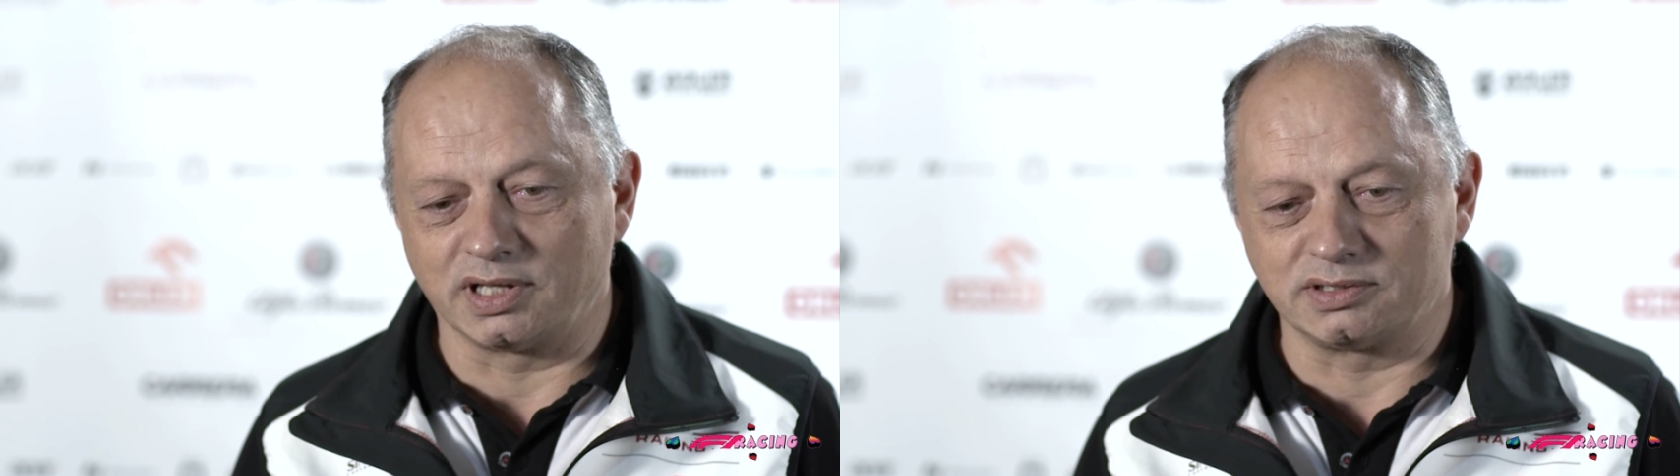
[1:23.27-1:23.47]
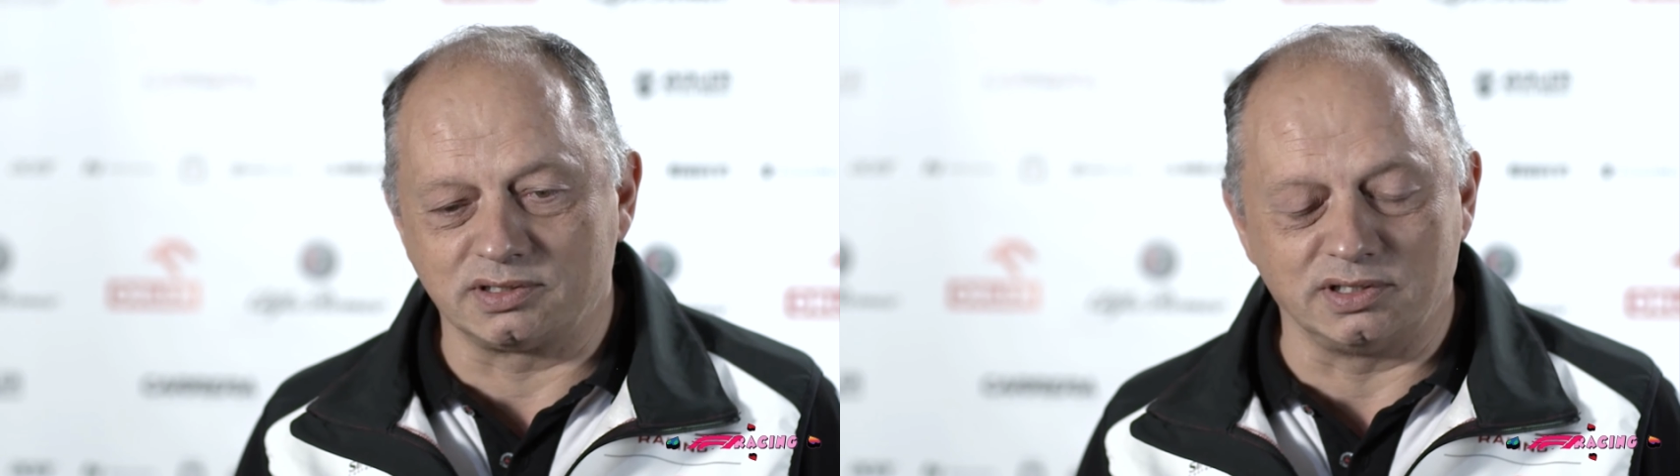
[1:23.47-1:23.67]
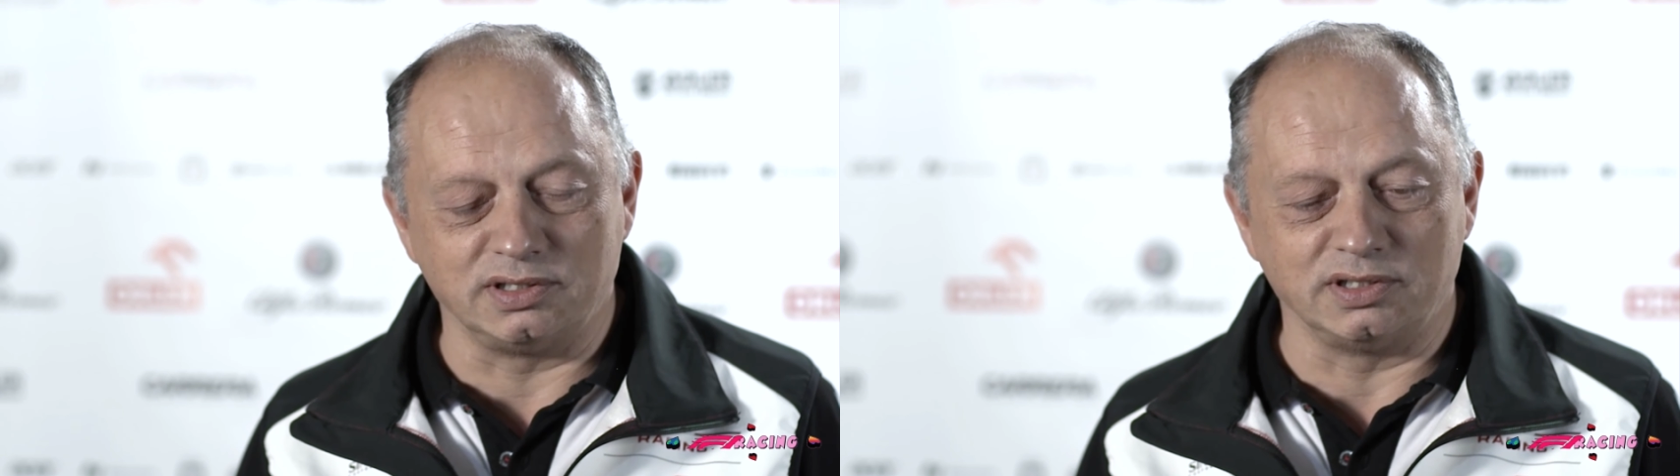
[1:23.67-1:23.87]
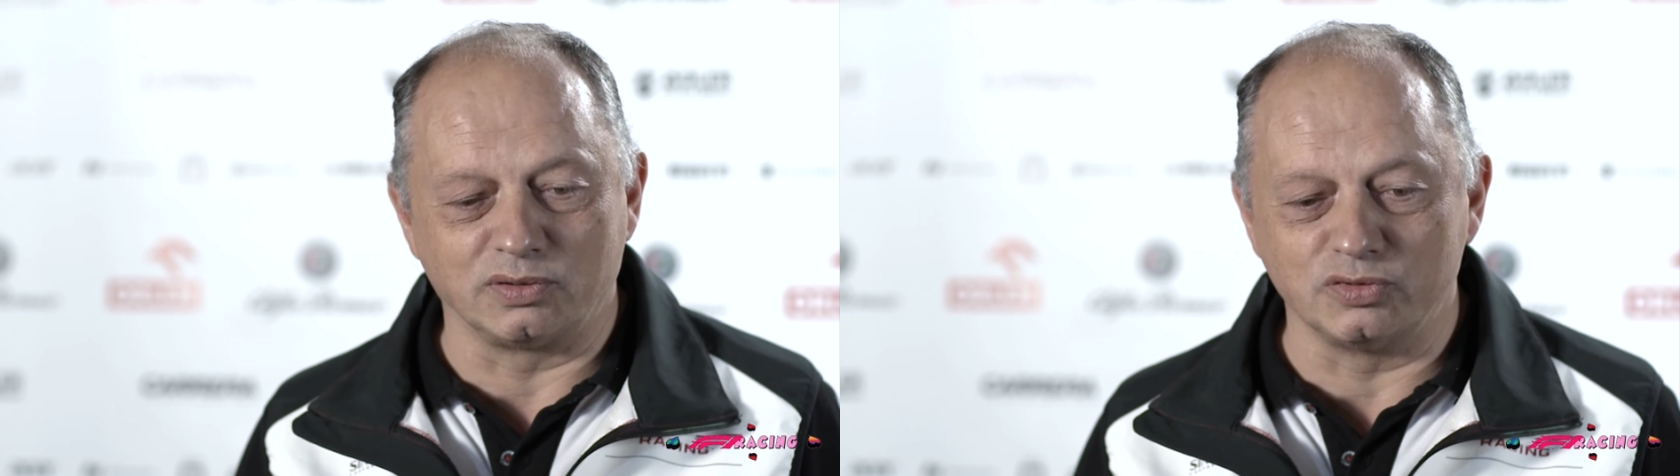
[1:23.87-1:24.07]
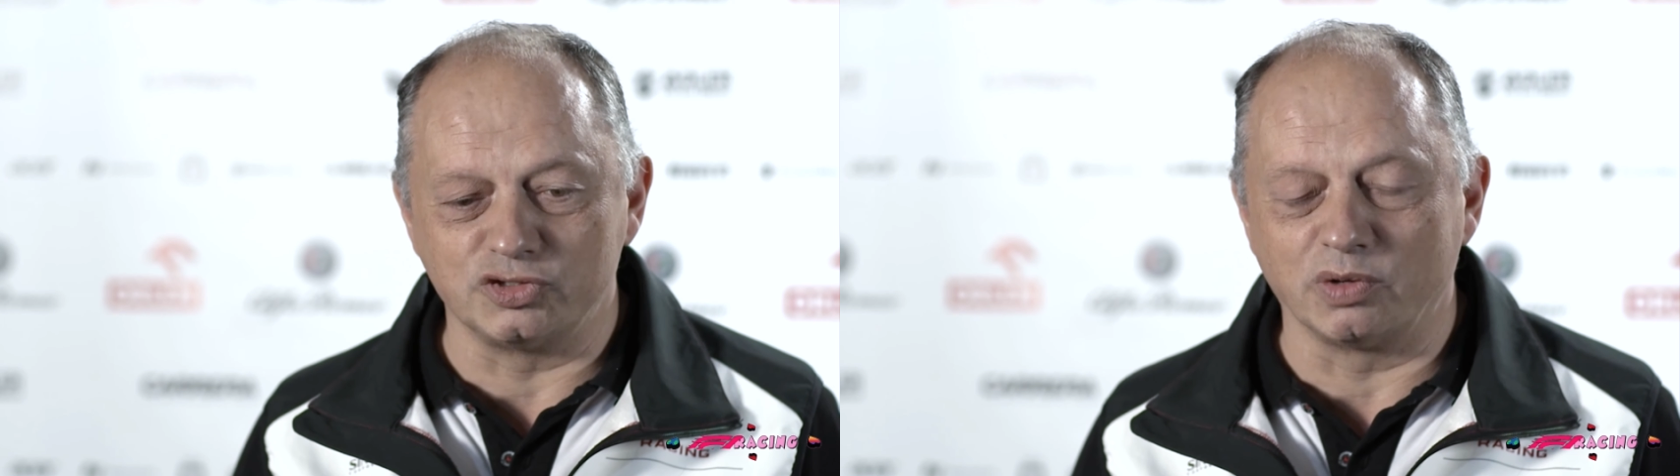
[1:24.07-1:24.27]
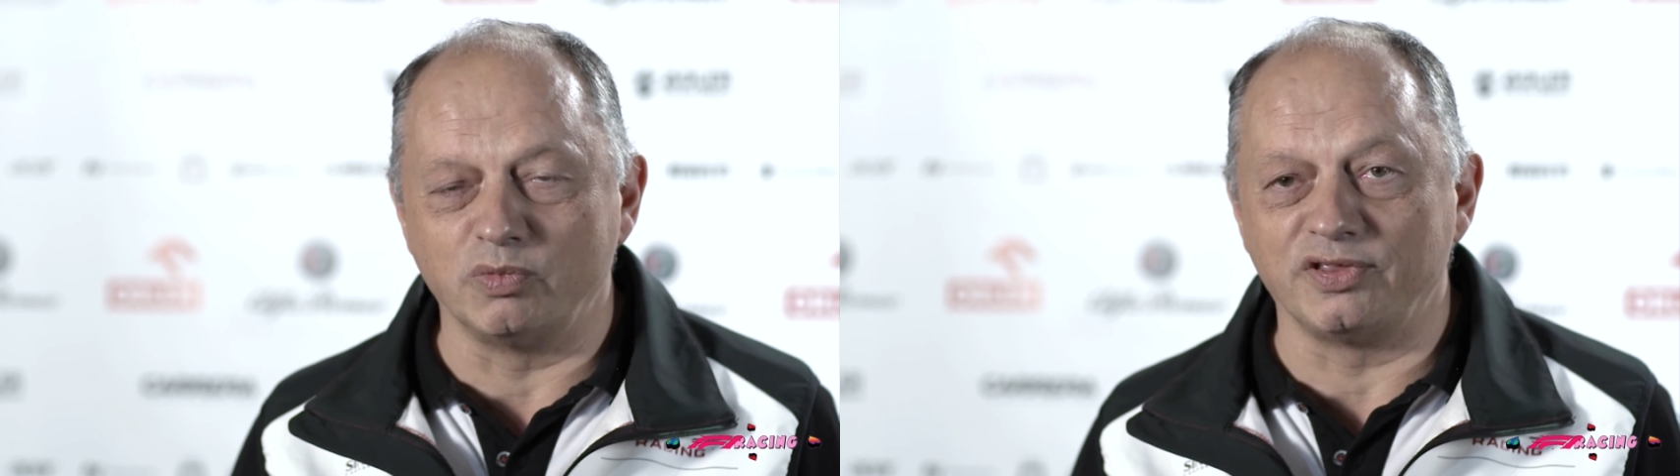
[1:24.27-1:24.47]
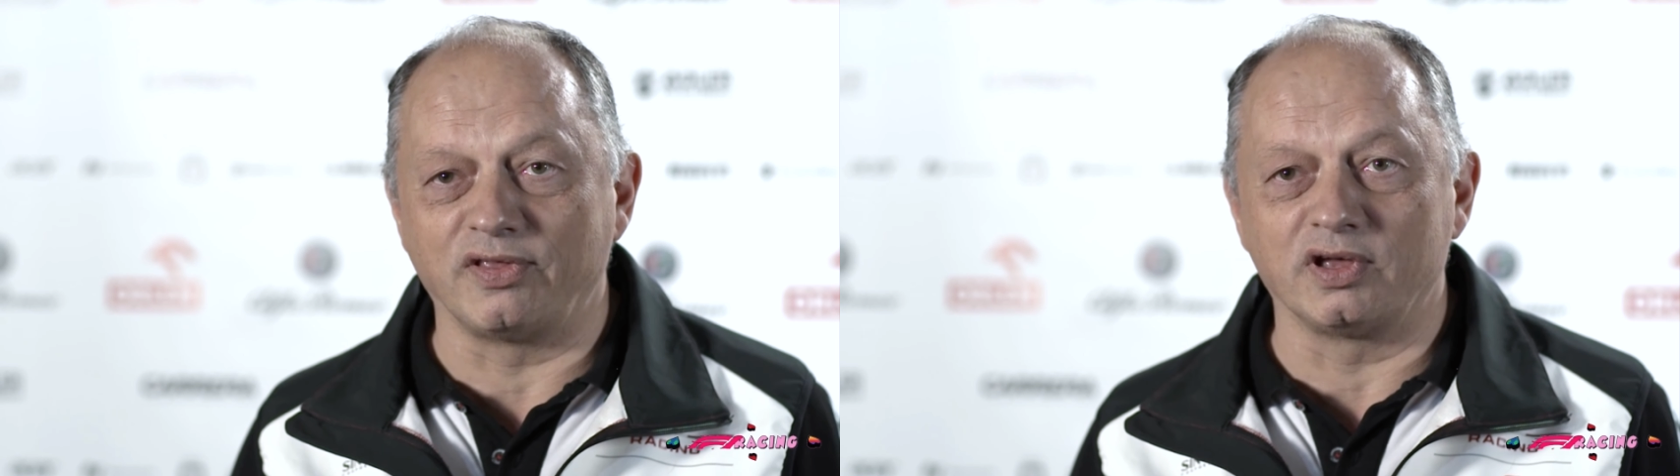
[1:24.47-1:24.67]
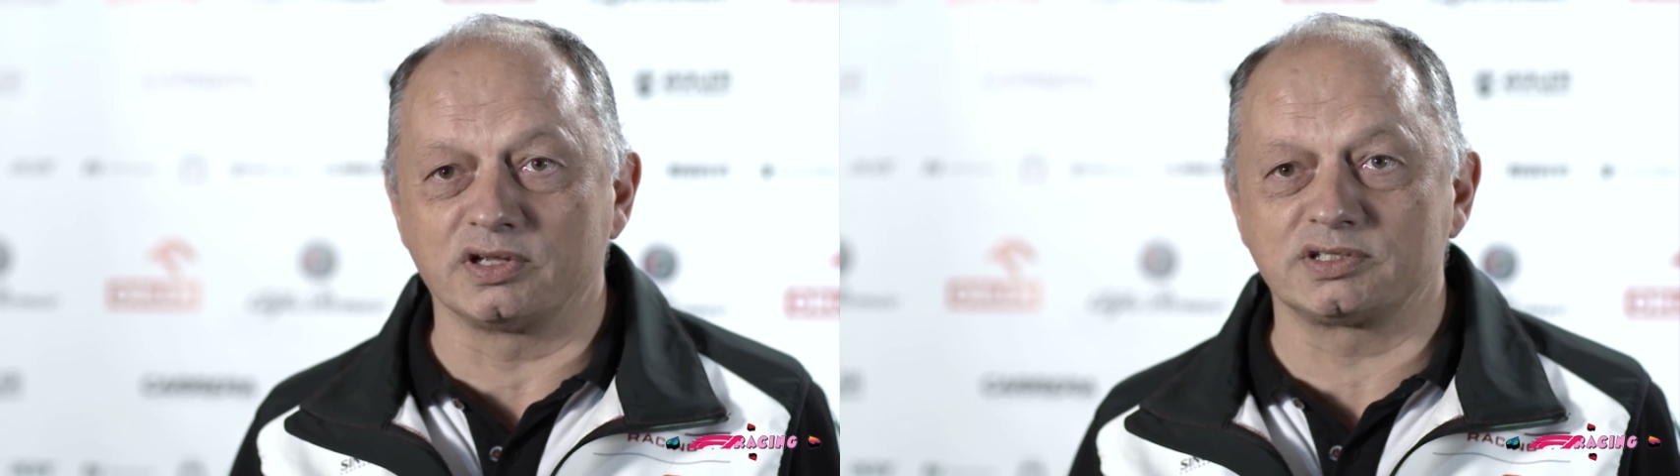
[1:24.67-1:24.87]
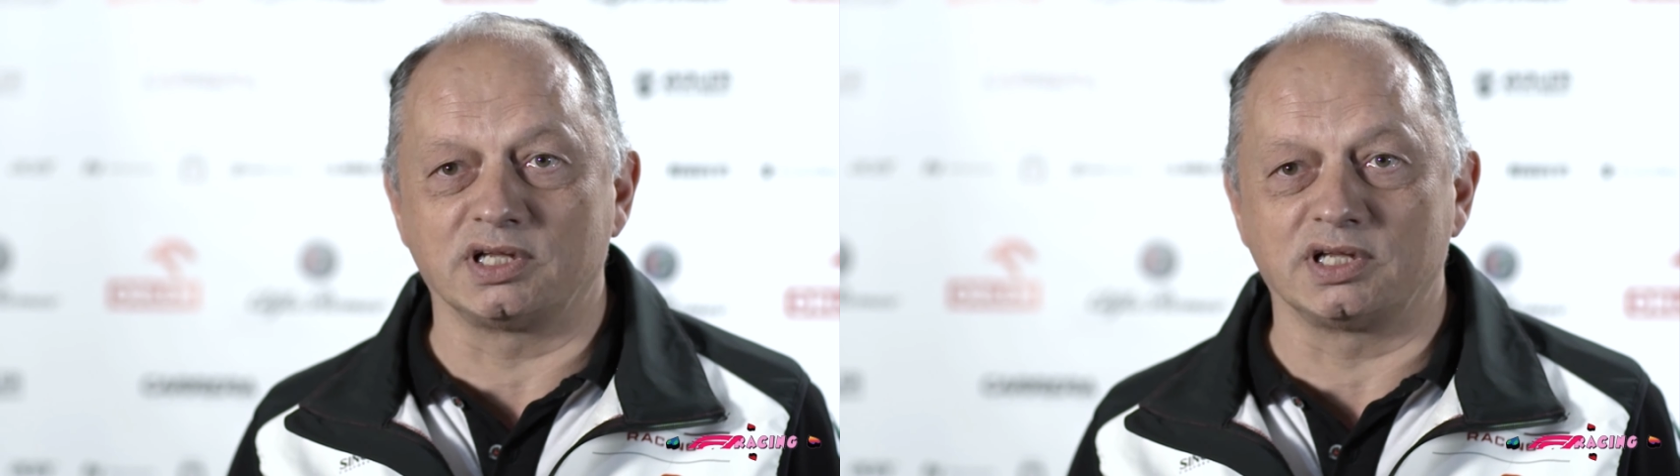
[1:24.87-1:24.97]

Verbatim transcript: that he did a good job with us,